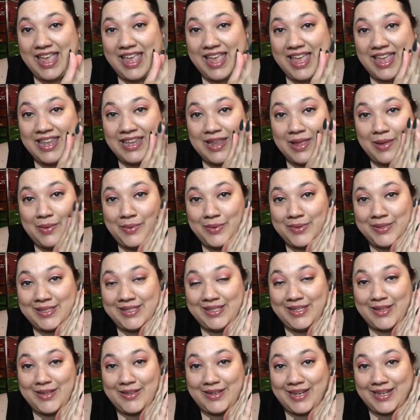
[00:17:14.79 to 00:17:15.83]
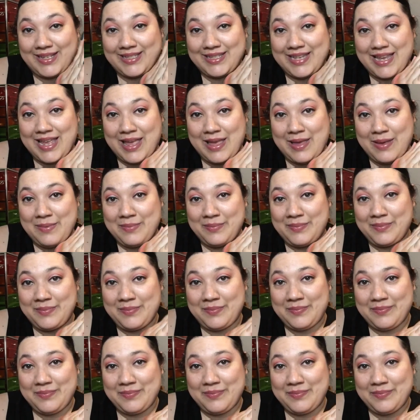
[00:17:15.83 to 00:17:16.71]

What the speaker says: and I will see y'all next time.